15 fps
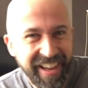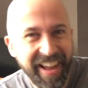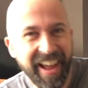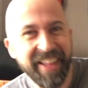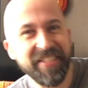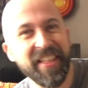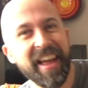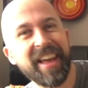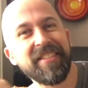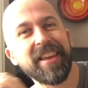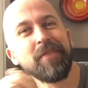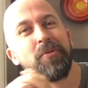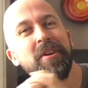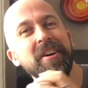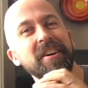And there
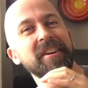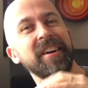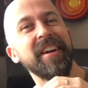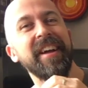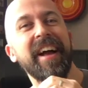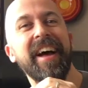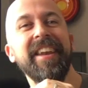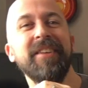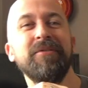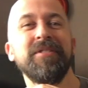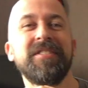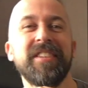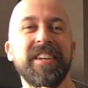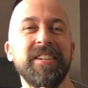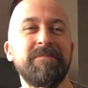they were, and it
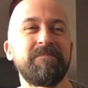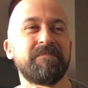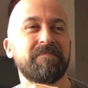was a